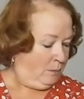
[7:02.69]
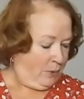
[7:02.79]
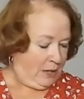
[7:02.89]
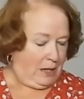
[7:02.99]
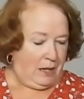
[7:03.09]

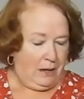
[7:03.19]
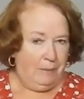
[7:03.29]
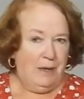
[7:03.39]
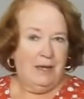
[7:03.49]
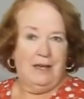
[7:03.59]
But
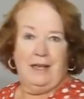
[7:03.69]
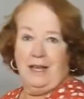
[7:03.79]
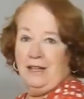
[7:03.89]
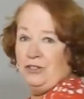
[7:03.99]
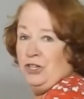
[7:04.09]

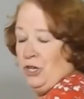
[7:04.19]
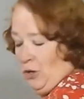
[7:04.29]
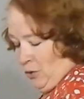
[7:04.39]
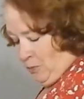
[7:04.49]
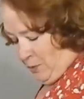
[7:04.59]
it's
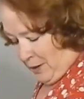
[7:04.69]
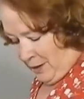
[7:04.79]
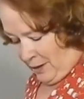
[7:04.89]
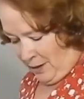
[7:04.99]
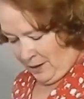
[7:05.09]
cute,
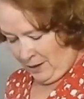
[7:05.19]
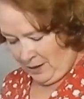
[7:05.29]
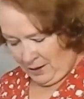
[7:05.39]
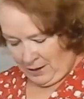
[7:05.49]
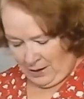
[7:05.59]
but
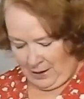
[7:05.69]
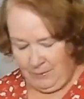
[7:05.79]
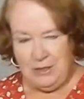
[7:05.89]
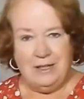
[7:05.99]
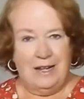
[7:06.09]

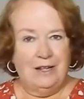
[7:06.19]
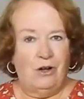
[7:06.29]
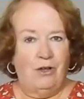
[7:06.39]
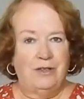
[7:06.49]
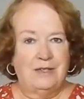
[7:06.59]
I'm just not
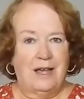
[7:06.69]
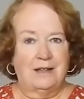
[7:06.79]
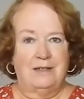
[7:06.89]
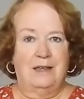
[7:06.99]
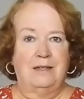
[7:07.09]
into all this
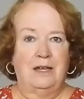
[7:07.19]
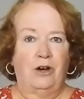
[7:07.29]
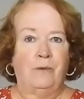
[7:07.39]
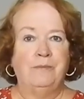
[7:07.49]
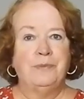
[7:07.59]
excess
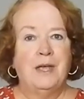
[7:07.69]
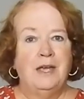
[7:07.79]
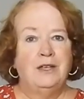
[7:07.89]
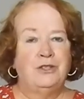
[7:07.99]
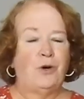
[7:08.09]
here.
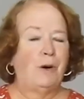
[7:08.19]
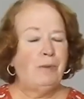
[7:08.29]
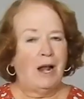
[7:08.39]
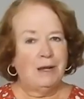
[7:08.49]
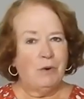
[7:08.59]
So I
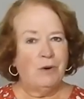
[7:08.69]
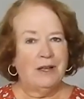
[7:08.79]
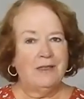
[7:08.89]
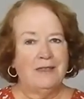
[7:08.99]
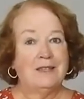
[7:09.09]
probably won't
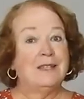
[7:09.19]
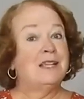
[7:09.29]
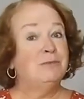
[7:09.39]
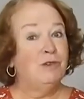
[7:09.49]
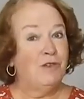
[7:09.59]
get this.
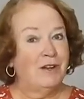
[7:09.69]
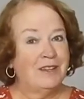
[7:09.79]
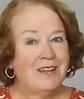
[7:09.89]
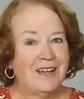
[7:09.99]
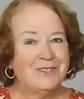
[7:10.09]
Let's move on
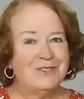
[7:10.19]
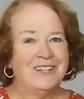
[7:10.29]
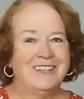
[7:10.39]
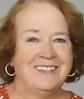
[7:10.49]
to the next one.